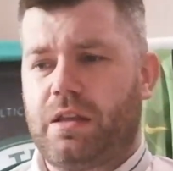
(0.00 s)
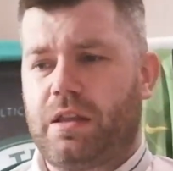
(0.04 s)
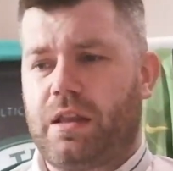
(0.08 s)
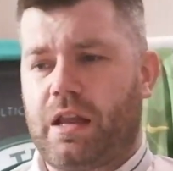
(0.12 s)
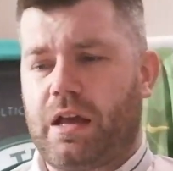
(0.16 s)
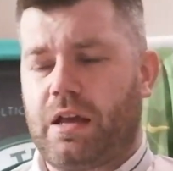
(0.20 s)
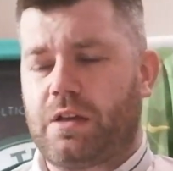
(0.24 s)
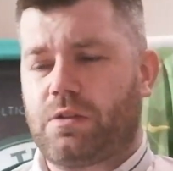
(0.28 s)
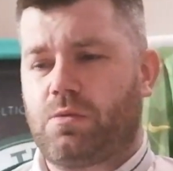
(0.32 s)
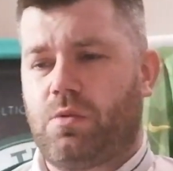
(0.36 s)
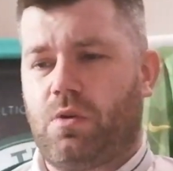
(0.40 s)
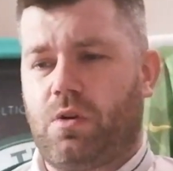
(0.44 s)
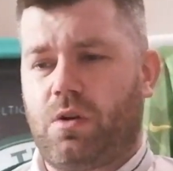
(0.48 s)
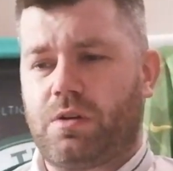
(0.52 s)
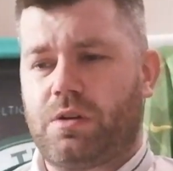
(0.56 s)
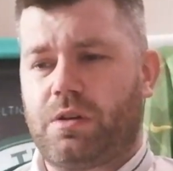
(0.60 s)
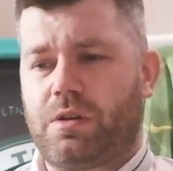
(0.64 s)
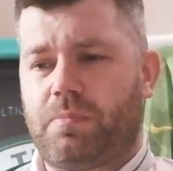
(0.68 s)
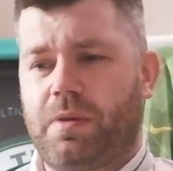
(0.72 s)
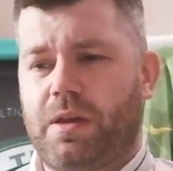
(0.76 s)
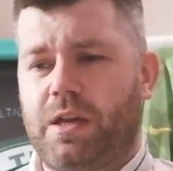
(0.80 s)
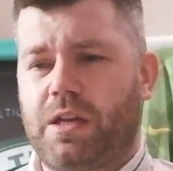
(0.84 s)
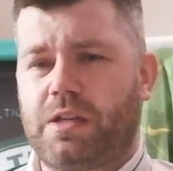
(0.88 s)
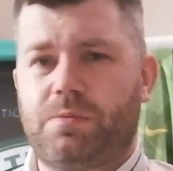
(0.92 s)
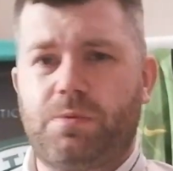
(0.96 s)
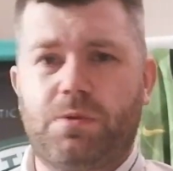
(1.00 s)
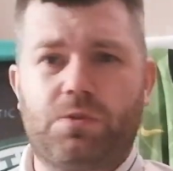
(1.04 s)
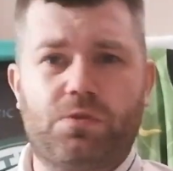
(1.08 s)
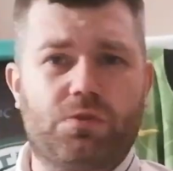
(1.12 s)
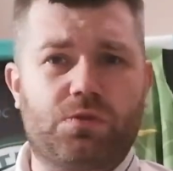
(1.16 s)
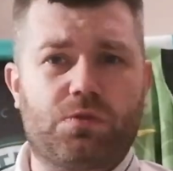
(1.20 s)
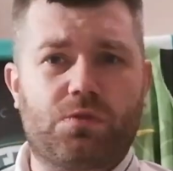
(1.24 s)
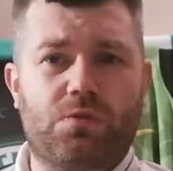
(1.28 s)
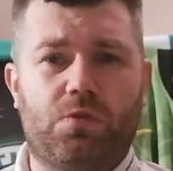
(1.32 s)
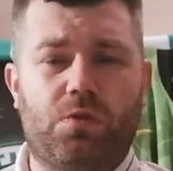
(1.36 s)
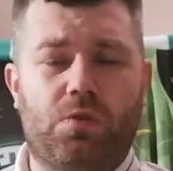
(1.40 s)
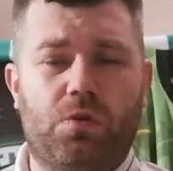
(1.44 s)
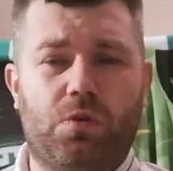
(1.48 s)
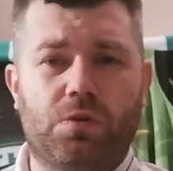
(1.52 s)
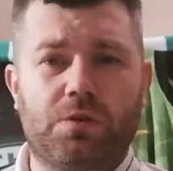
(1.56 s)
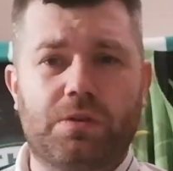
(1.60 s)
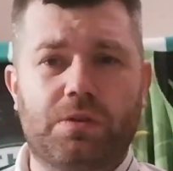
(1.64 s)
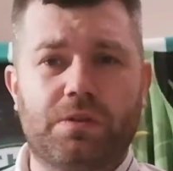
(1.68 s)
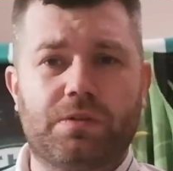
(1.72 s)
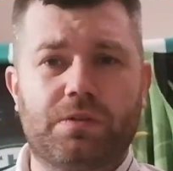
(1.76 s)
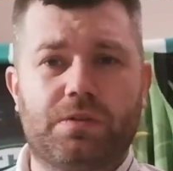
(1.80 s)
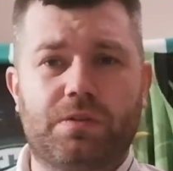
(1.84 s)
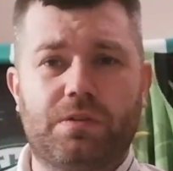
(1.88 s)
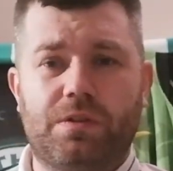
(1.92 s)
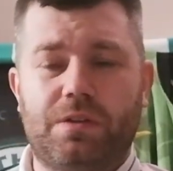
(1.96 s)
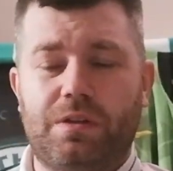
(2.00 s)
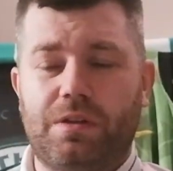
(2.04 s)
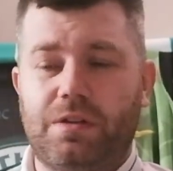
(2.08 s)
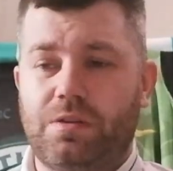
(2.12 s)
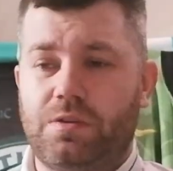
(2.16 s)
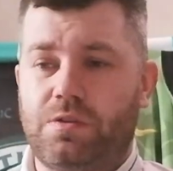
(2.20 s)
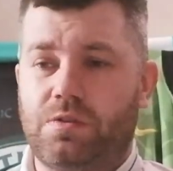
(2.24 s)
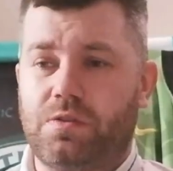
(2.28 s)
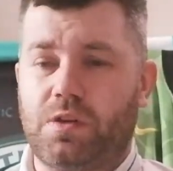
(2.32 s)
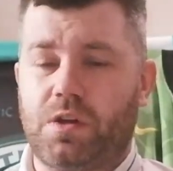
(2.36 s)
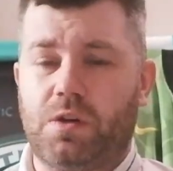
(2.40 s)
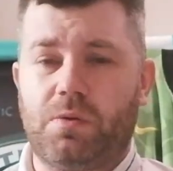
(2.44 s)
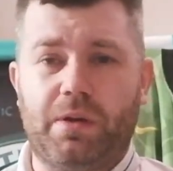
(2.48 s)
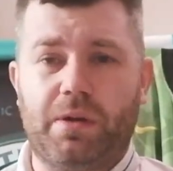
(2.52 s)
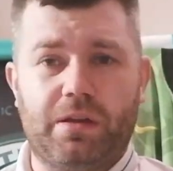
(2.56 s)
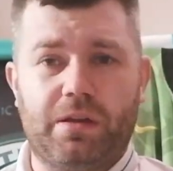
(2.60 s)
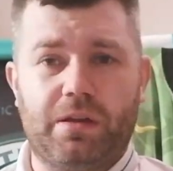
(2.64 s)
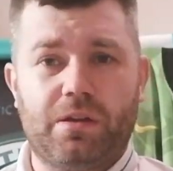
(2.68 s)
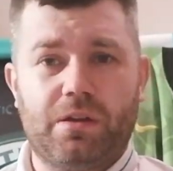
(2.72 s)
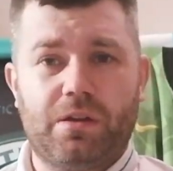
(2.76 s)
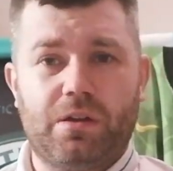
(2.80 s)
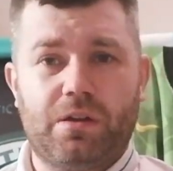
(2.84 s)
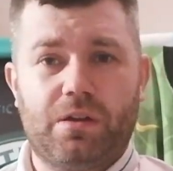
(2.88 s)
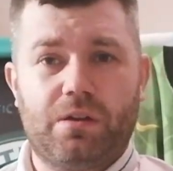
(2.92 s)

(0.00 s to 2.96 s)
last quarter of the pitch. We just couldn't do it.